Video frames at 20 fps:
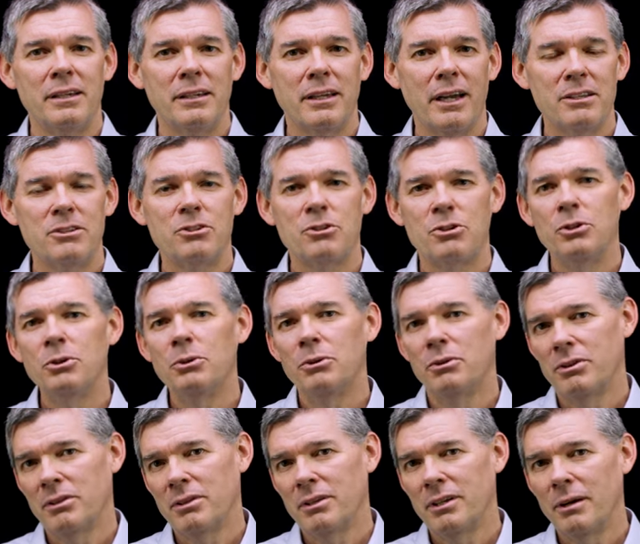God's
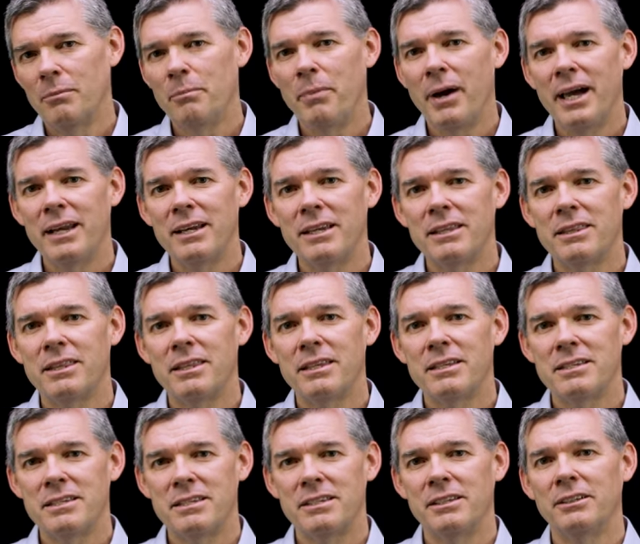truth abideth
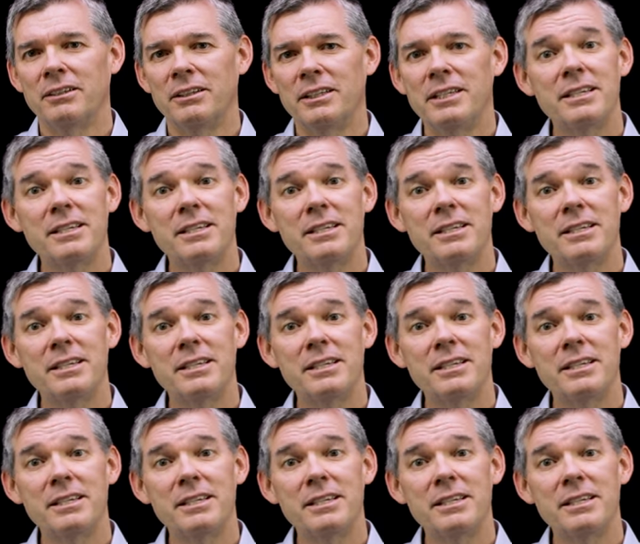still.